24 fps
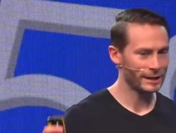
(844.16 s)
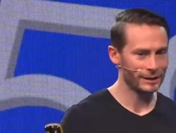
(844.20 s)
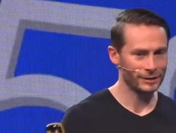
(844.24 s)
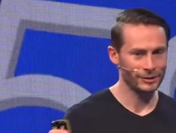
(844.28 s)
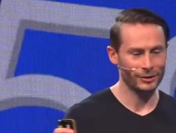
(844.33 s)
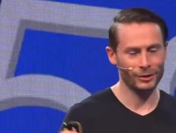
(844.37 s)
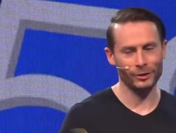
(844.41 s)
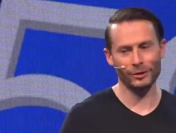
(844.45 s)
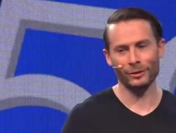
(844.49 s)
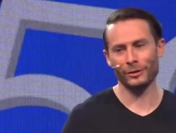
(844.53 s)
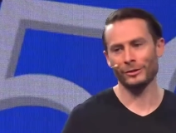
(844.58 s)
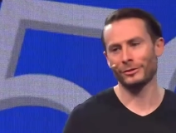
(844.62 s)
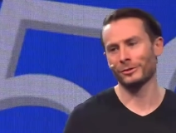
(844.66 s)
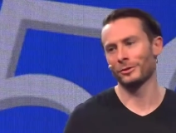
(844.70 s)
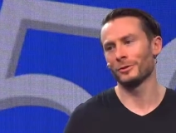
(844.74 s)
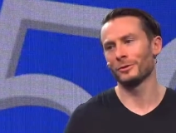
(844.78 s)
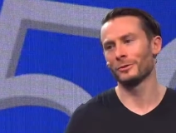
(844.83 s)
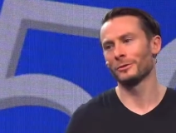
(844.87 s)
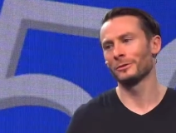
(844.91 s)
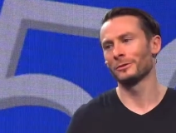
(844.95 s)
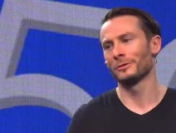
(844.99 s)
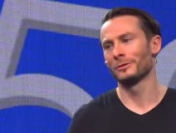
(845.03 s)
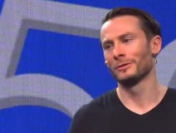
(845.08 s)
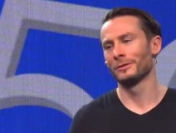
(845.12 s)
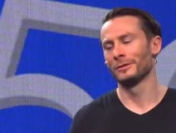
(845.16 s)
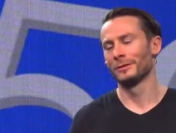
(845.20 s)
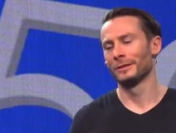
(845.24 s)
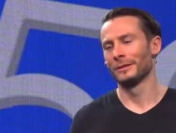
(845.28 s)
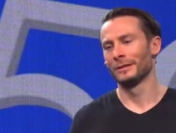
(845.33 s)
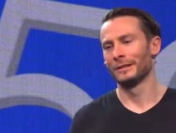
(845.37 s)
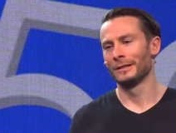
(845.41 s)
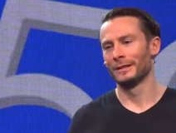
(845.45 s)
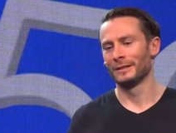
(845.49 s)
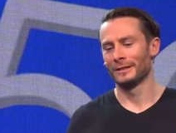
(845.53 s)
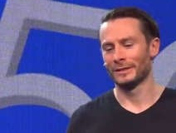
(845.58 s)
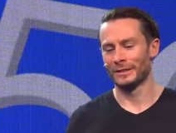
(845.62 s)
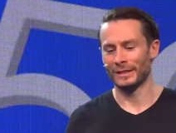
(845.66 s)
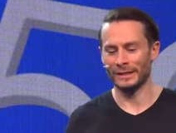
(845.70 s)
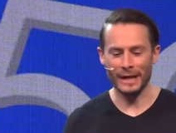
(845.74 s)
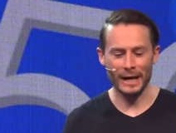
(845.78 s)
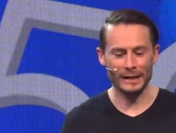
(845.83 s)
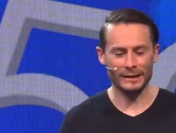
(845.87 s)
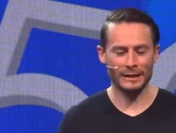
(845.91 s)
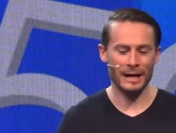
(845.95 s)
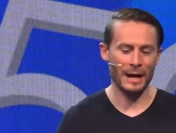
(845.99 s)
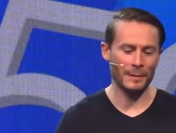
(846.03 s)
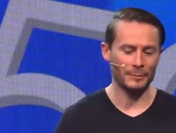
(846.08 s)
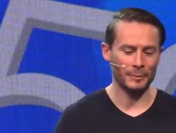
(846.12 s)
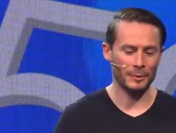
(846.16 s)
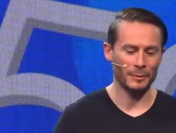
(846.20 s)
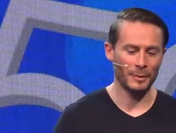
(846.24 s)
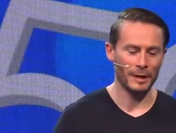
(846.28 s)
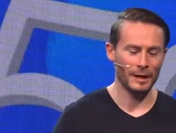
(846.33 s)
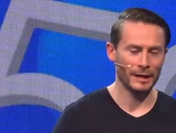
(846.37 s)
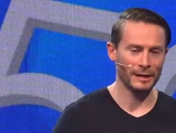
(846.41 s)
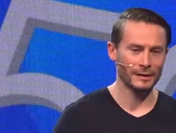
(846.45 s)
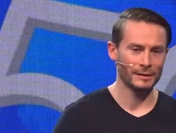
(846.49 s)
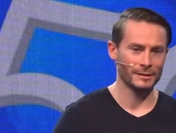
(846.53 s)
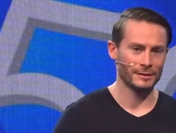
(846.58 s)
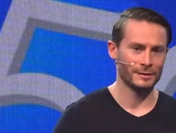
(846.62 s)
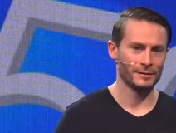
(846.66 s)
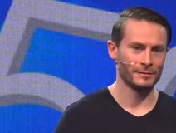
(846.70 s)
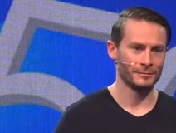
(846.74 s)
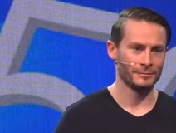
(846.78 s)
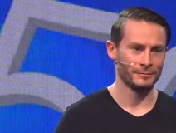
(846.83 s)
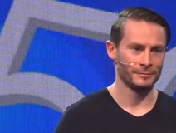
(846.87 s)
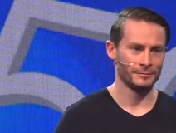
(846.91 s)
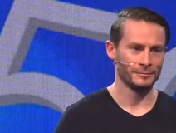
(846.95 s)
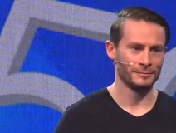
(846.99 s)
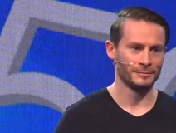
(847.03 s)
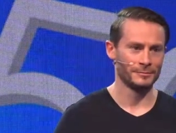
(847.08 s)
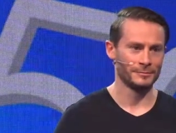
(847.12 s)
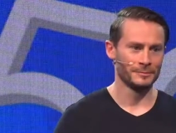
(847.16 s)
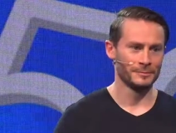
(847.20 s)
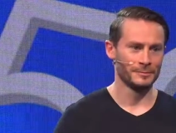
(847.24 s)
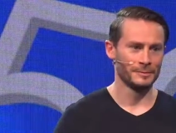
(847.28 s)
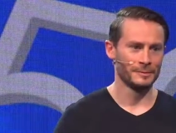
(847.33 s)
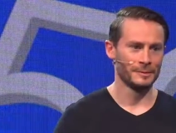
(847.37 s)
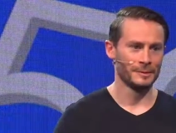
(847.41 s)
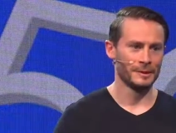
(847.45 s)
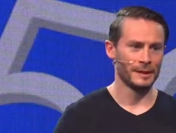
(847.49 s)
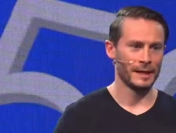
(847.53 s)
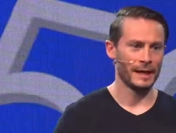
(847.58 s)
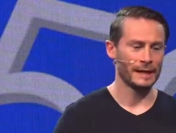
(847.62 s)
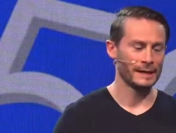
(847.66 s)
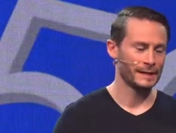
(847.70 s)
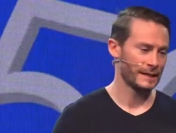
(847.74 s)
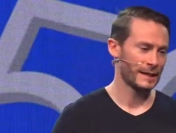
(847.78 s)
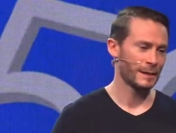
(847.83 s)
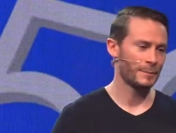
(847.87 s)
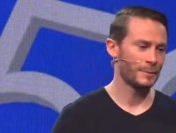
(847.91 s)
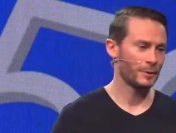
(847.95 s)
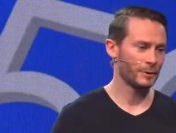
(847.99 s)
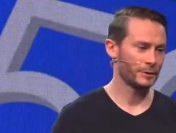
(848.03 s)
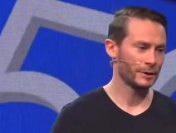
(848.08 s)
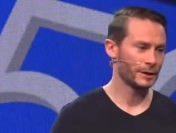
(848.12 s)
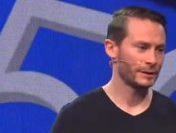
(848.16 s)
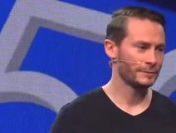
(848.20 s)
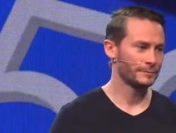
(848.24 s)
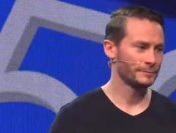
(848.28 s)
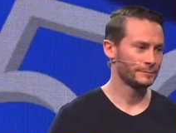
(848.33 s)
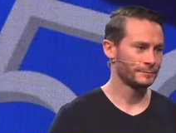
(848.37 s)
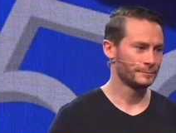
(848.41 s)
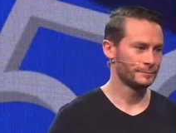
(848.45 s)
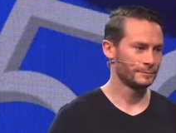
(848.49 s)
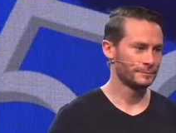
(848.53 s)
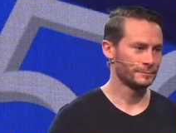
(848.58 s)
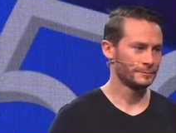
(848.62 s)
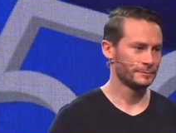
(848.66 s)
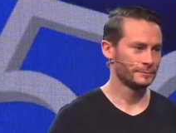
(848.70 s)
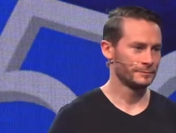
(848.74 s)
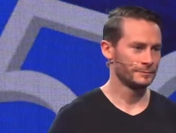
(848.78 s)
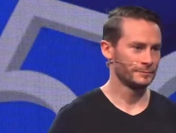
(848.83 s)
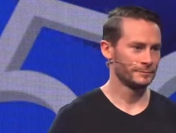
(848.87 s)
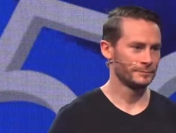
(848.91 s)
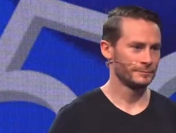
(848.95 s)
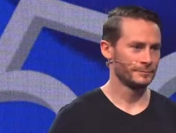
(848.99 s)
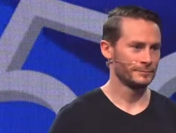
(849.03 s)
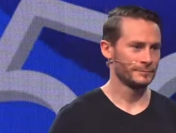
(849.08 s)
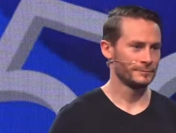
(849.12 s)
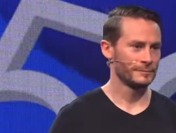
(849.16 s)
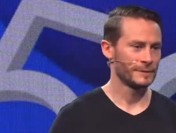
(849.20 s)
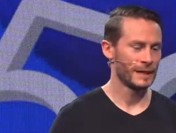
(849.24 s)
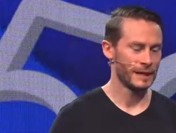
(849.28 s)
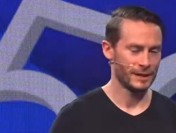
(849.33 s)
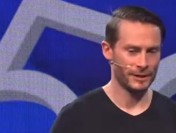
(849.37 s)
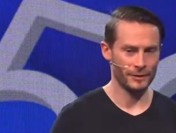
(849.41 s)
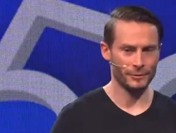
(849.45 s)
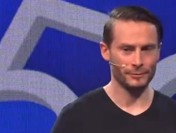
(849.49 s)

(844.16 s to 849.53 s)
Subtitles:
encourage you to not compromise and to get building. Thank